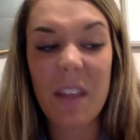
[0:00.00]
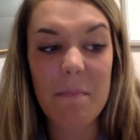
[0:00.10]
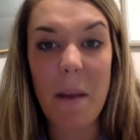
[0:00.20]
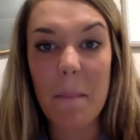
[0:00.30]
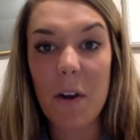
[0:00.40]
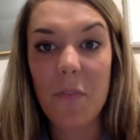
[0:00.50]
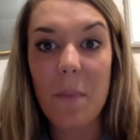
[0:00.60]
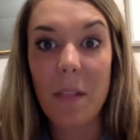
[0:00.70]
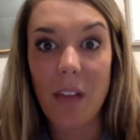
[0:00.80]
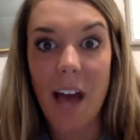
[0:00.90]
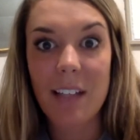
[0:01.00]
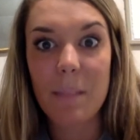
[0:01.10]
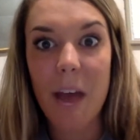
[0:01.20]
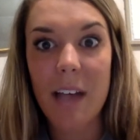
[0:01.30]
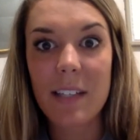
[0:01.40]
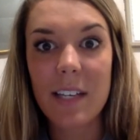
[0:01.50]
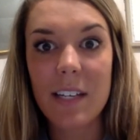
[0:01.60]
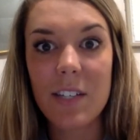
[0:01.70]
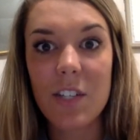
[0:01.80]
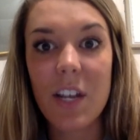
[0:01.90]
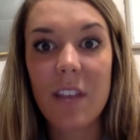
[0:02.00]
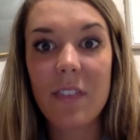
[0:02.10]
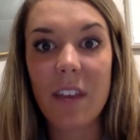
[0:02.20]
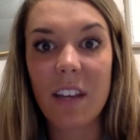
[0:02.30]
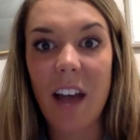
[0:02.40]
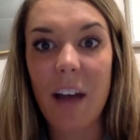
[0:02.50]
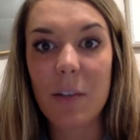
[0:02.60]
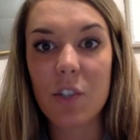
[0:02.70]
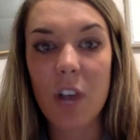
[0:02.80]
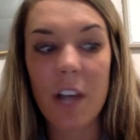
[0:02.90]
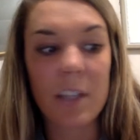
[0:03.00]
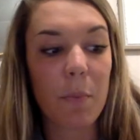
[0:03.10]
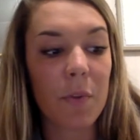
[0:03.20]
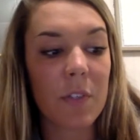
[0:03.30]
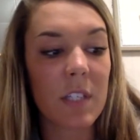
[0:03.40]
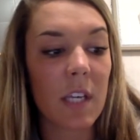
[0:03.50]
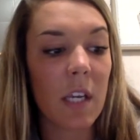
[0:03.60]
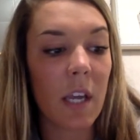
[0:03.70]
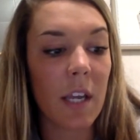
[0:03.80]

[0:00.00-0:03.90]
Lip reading: remember from the last passage, that guy was trying to put the tea